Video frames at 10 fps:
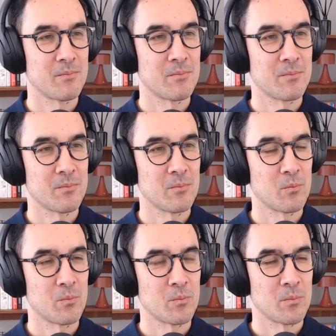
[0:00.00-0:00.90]

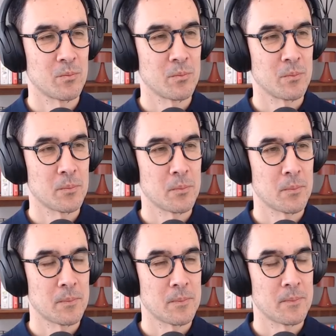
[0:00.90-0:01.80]

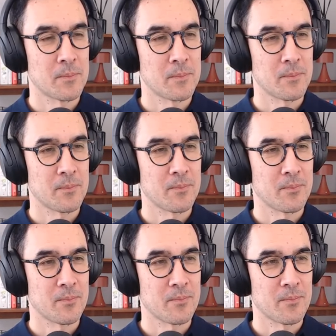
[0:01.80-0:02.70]

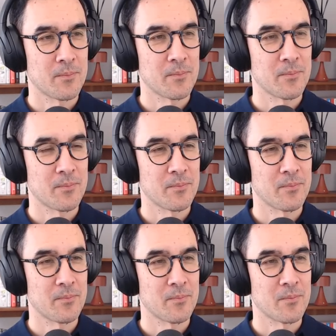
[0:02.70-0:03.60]

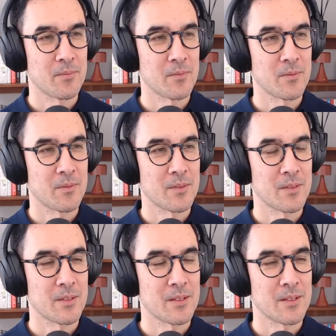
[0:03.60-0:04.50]

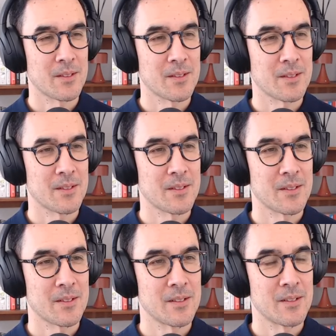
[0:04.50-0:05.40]

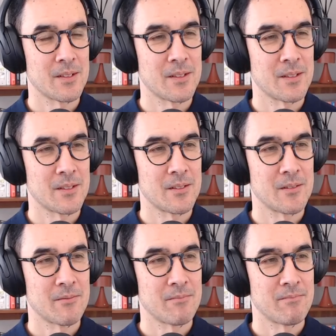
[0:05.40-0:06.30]

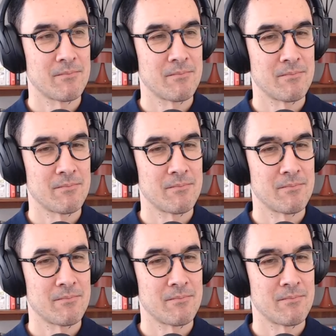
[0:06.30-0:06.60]
The person shown says nothing.